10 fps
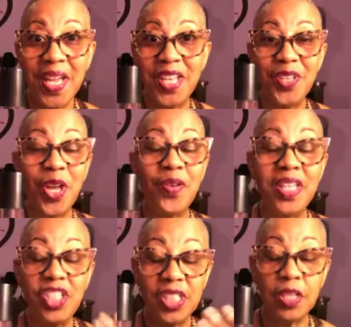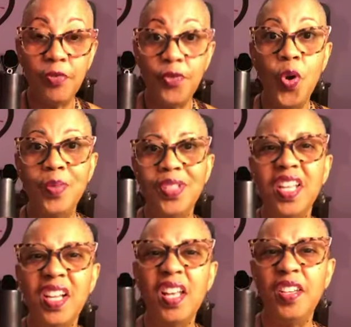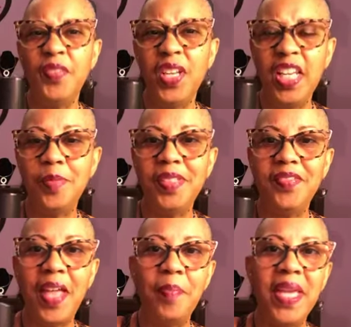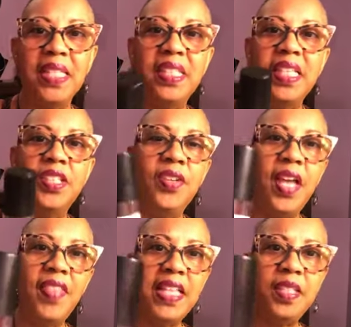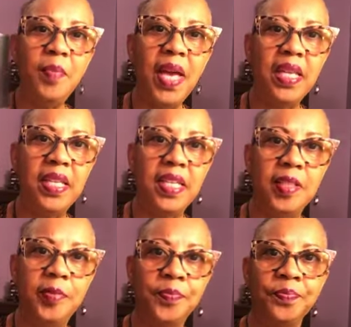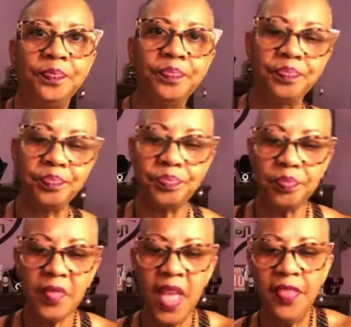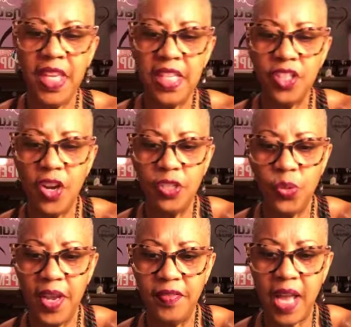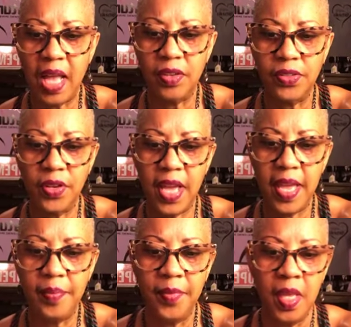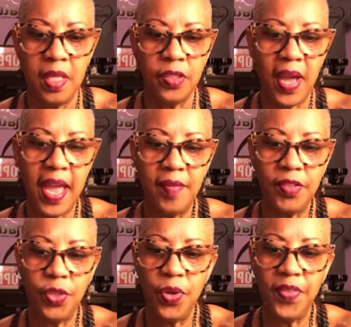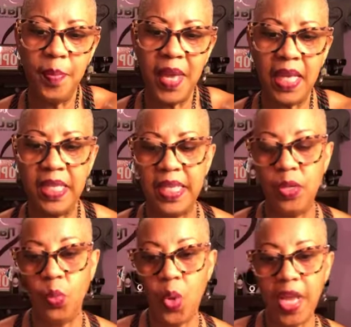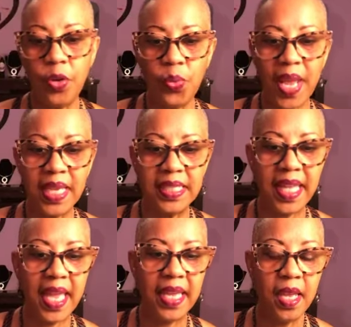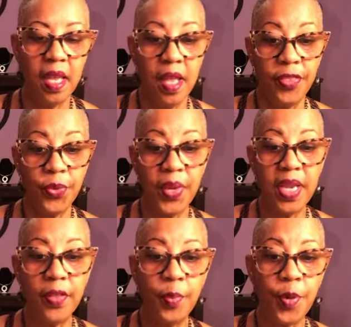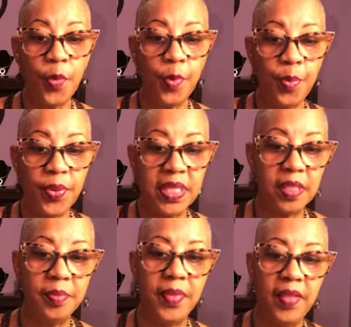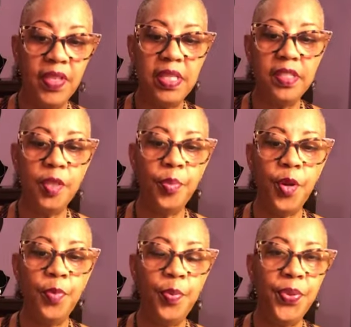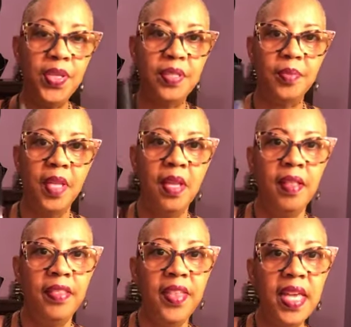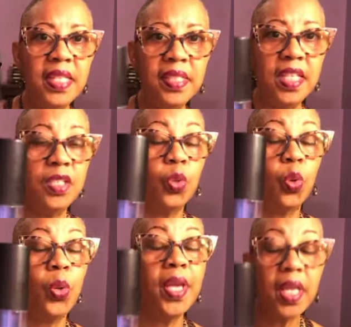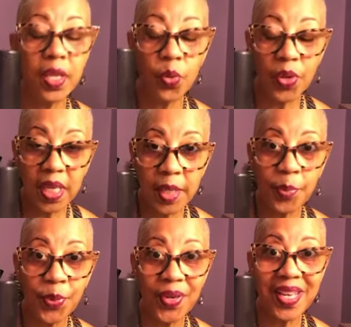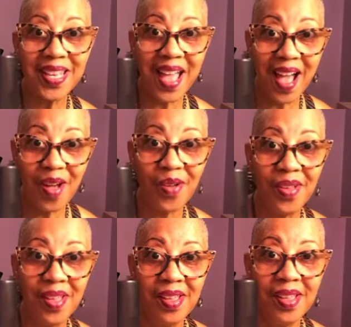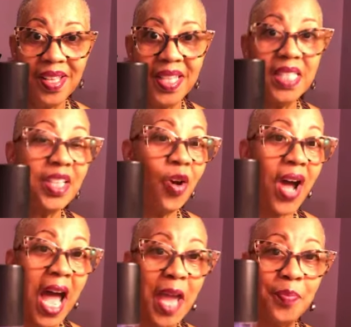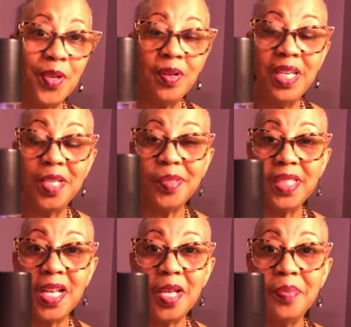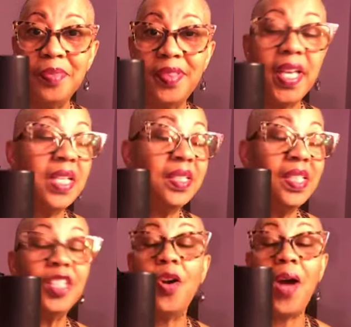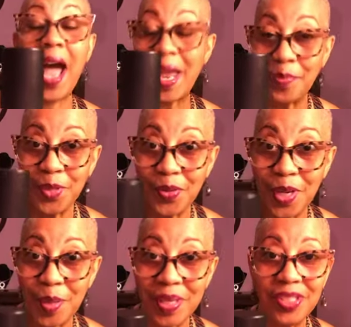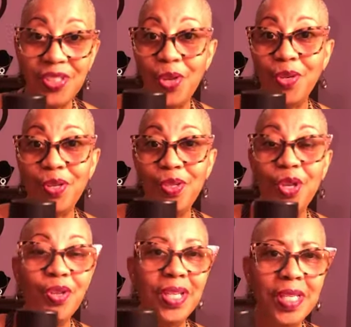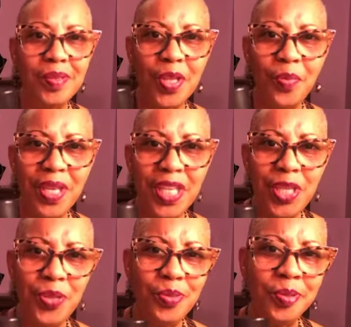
you know, it just conforms to the color of your lips, if that makes sense. So yeah, that's the melanin. And these are $12, okay? So I have two of the melanin, one orangutan, Three of the purple prisms. And this is a purple prism. This is really, really pretty, y'all. This gonna hype your lips up. Thus, it's gonna hype you up because you don't know you know your lips gonna be cute.